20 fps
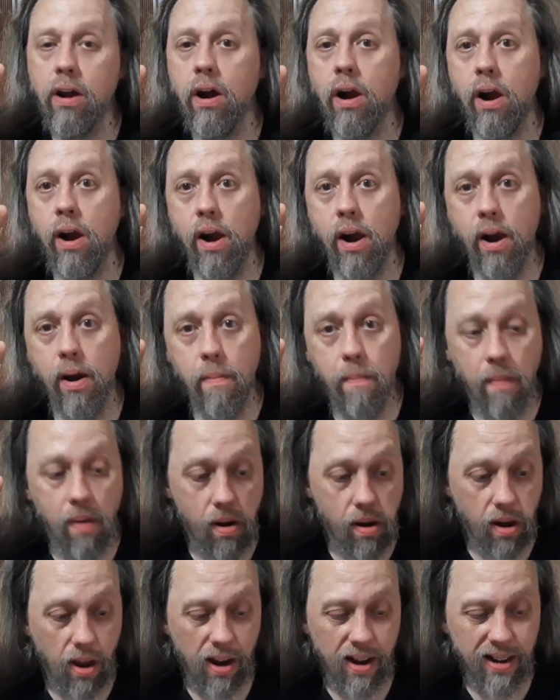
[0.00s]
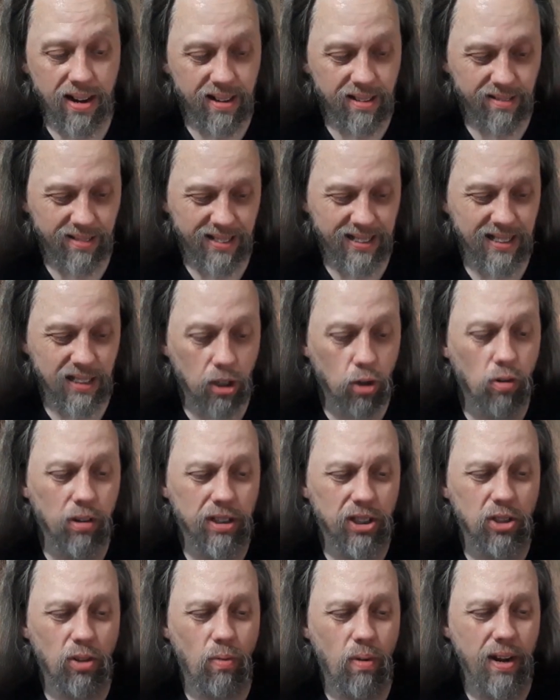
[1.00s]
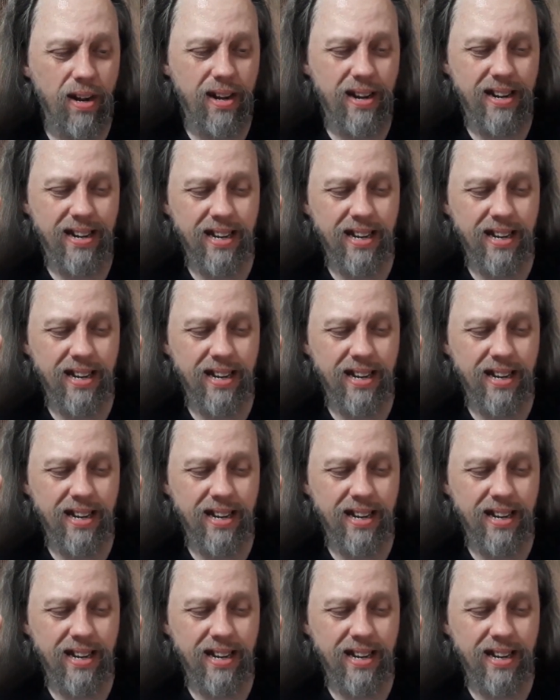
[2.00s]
The crystal one